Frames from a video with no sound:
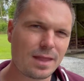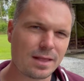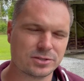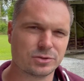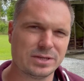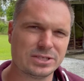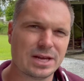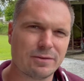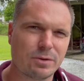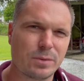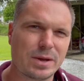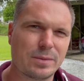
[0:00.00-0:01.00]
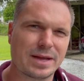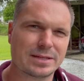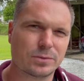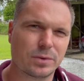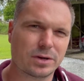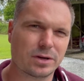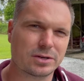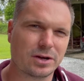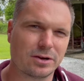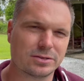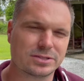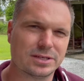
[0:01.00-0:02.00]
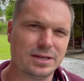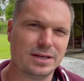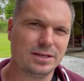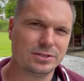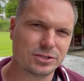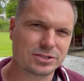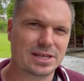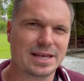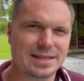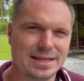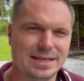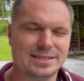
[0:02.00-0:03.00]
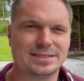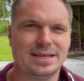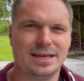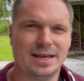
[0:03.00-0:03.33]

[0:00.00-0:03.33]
So each and every week we get to work on cars just like these,